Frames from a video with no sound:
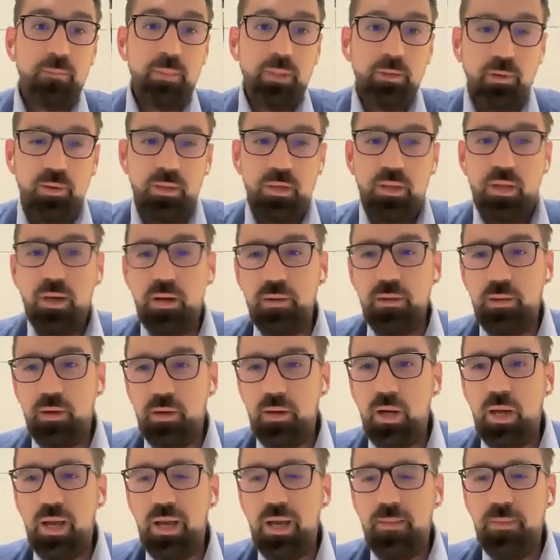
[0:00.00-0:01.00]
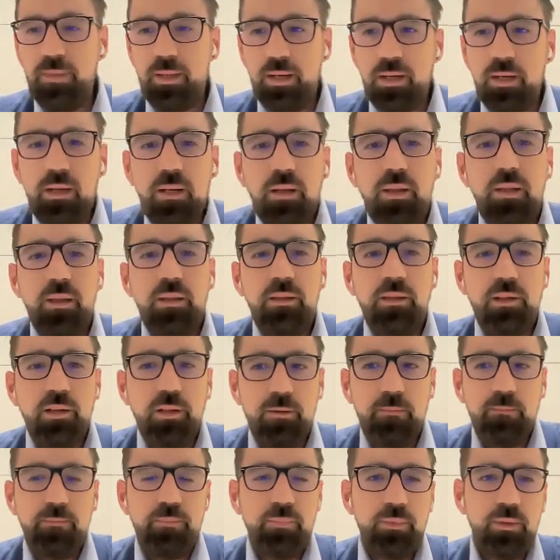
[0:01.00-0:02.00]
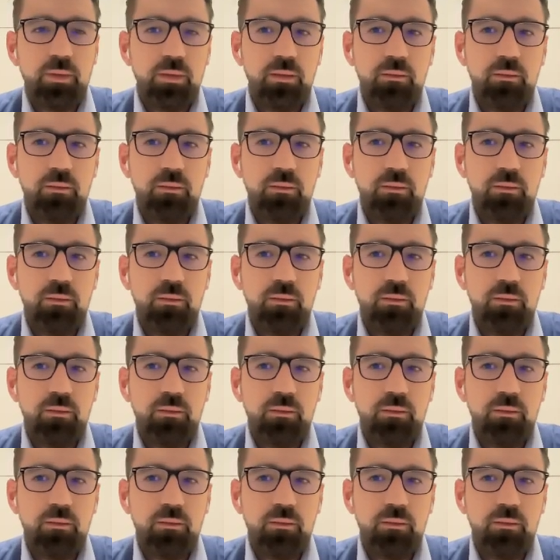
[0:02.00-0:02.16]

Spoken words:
But on the other hand, a leader